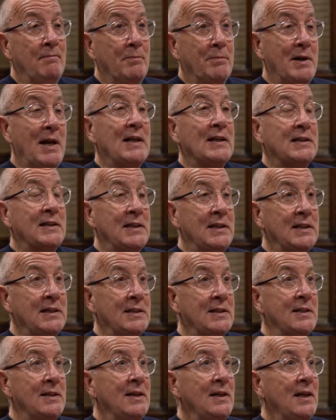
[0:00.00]

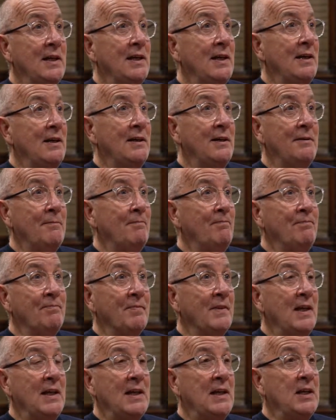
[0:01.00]
practice,
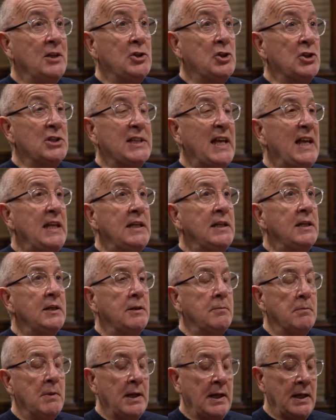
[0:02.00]
just
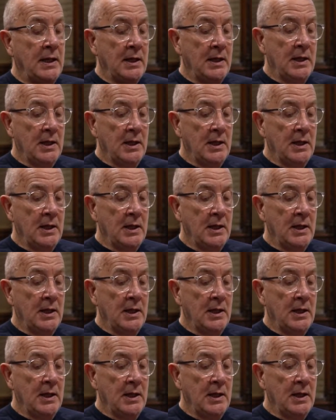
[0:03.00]
hindered me.